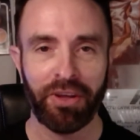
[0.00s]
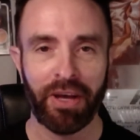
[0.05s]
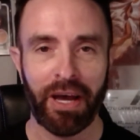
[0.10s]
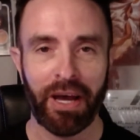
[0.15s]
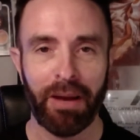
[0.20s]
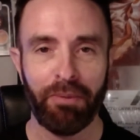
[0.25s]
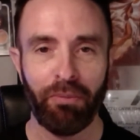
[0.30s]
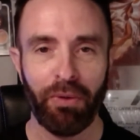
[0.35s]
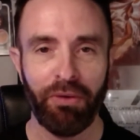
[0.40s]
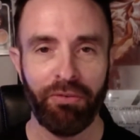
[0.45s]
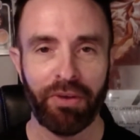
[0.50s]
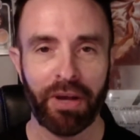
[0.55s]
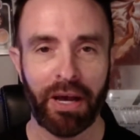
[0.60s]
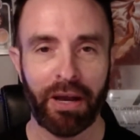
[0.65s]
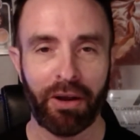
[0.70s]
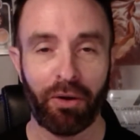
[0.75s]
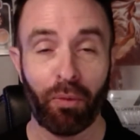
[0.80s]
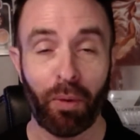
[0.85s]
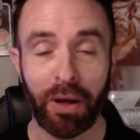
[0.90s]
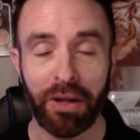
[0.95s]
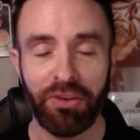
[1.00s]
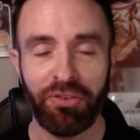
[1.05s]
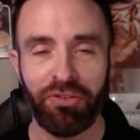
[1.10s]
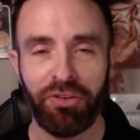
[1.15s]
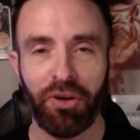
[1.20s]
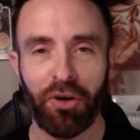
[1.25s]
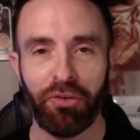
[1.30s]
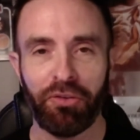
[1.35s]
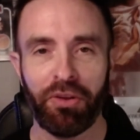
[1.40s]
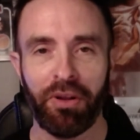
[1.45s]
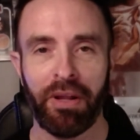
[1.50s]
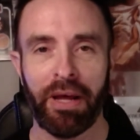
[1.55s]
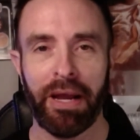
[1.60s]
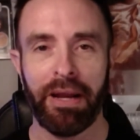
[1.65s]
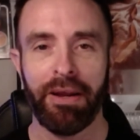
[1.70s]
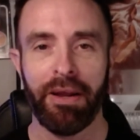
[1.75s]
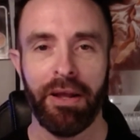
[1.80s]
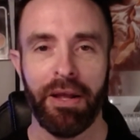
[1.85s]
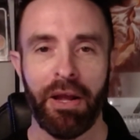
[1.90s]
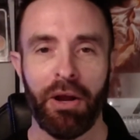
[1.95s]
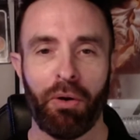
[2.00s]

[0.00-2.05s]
Time. We've got quite a show tonight.